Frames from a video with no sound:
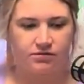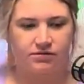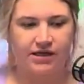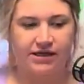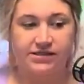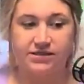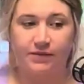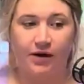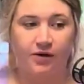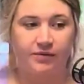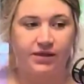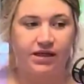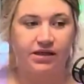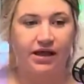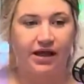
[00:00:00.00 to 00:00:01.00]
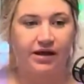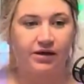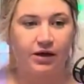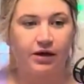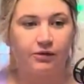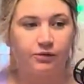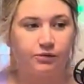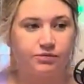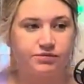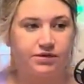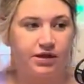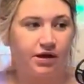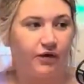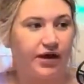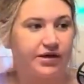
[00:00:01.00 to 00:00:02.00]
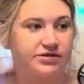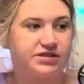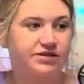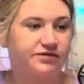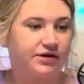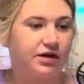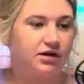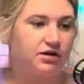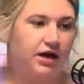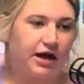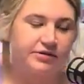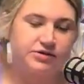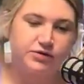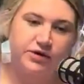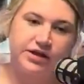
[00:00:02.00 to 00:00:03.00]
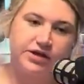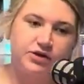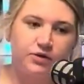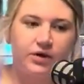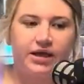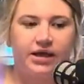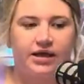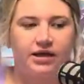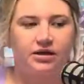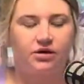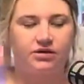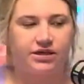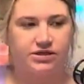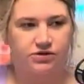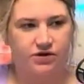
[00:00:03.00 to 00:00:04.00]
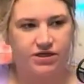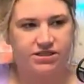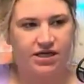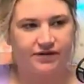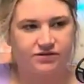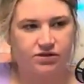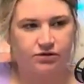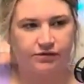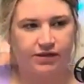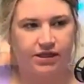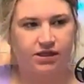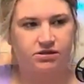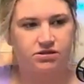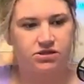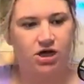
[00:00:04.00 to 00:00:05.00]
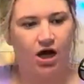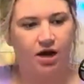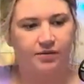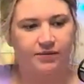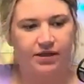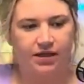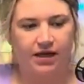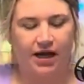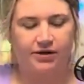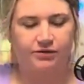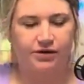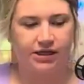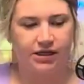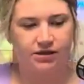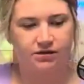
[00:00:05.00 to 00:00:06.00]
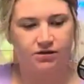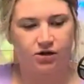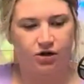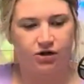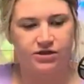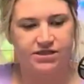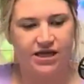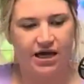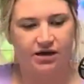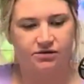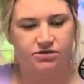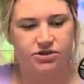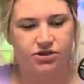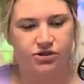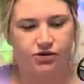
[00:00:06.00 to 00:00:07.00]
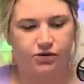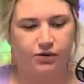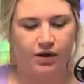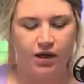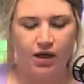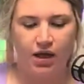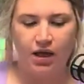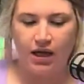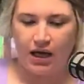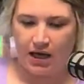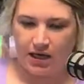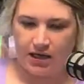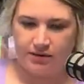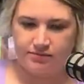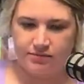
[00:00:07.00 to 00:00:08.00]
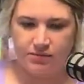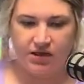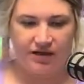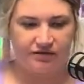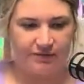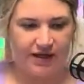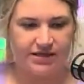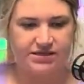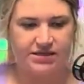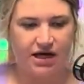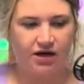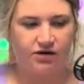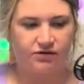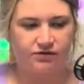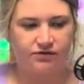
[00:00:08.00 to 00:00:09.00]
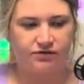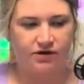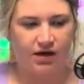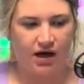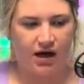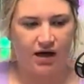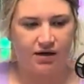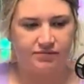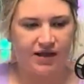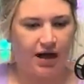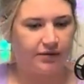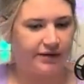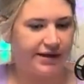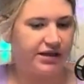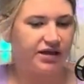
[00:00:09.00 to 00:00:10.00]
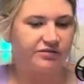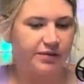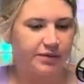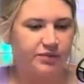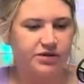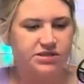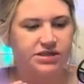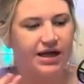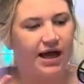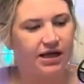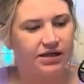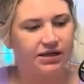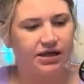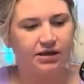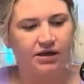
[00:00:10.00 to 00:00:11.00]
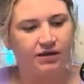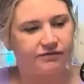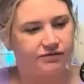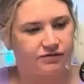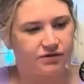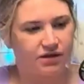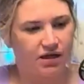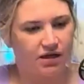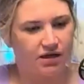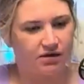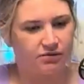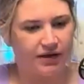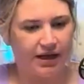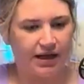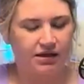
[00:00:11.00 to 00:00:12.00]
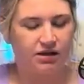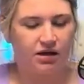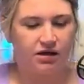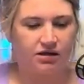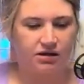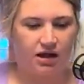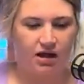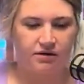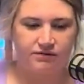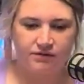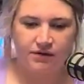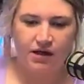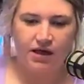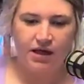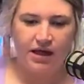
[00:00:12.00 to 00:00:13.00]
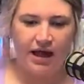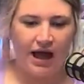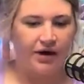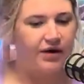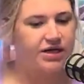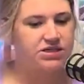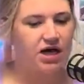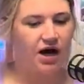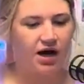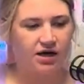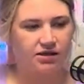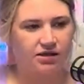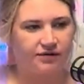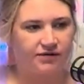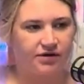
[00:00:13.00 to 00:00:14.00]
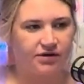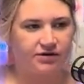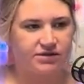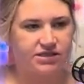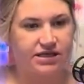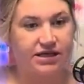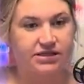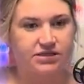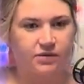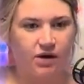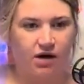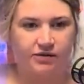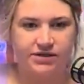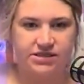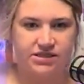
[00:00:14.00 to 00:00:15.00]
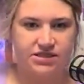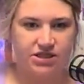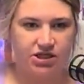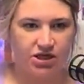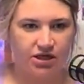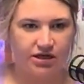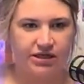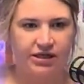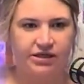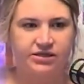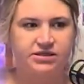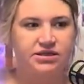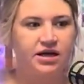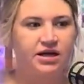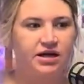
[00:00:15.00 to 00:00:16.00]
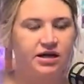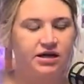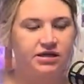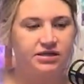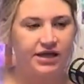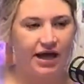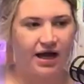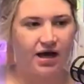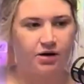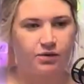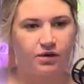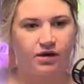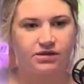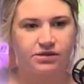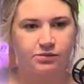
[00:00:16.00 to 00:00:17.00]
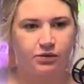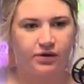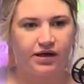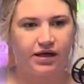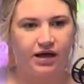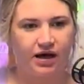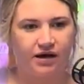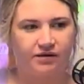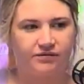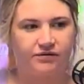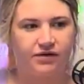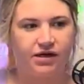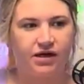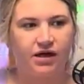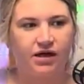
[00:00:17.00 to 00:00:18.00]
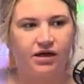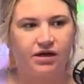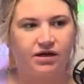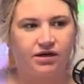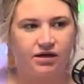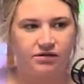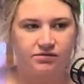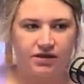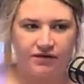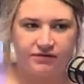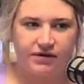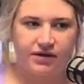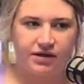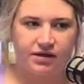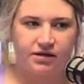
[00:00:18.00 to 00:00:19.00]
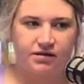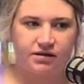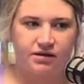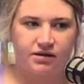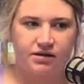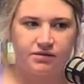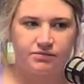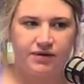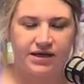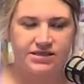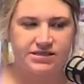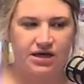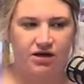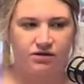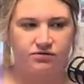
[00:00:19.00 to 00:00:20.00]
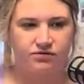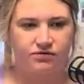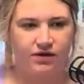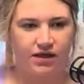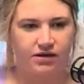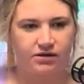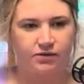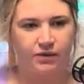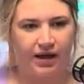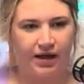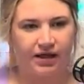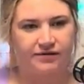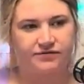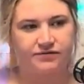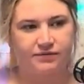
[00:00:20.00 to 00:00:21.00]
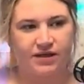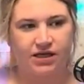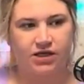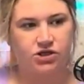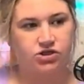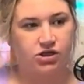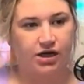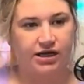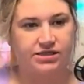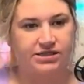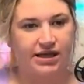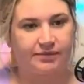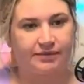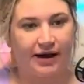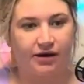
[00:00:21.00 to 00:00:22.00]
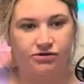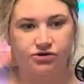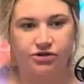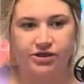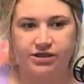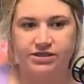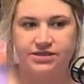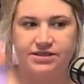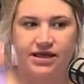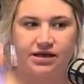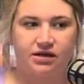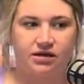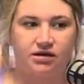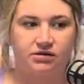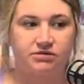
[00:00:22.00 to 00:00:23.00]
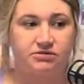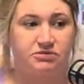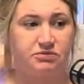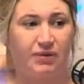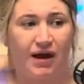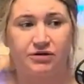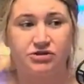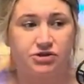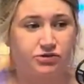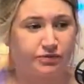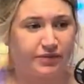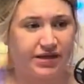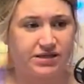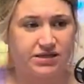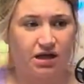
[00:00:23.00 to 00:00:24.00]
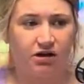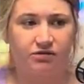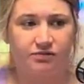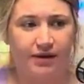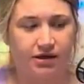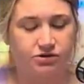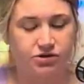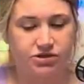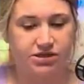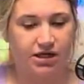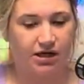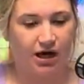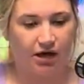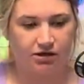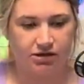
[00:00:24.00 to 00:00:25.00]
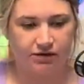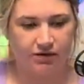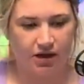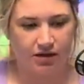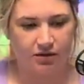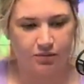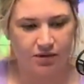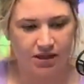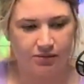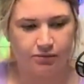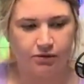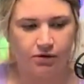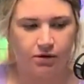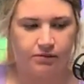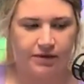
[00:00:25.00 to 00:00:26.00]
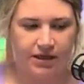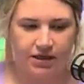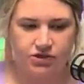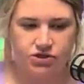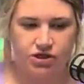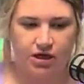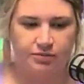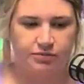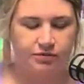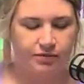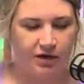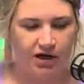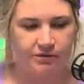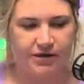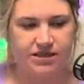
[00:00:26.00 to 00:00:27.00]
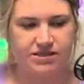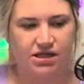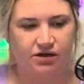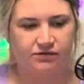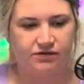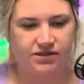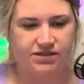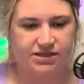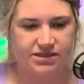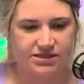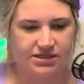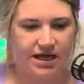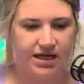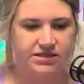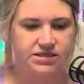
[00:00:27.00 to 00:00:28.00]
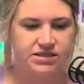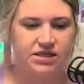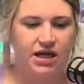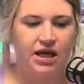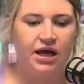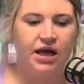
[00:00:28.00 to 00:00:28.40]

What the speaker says: things about me. Like, I used to feel I was really annoying and all that sort of stuff. So it really taught me, I really learned how to love myself that way, love my personality, love the way I look, love how I talk, love all those things that were always insecurities. Now we're on the point of, loving myself in the way of making sure I set boundaries that are boundaries with myself, boundaries that are healthy with other people, making sure I prepare myself for success,